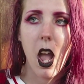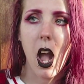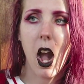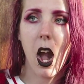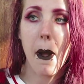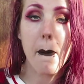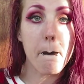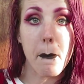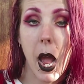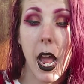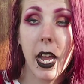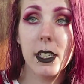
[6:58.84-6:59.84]

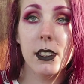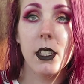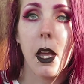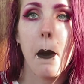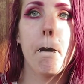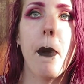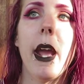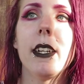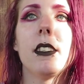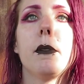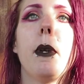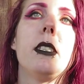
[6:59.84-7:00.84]
Bags?
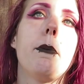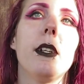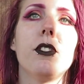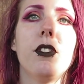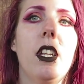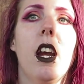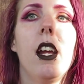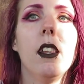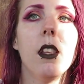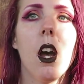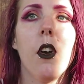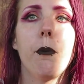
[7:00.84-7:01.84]
Bags is my specialty. I
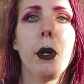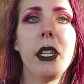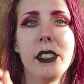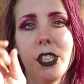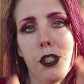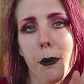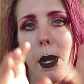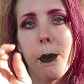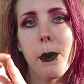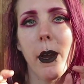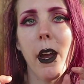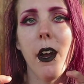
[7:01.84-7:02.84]
love putting tissue
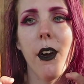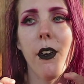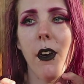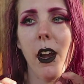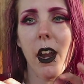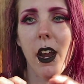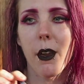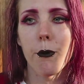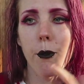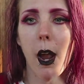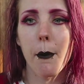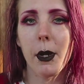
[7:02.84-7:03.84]
paper out and
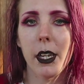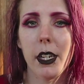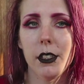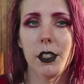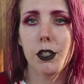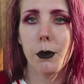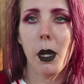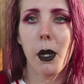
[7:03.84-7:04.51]
wrapping it in tissue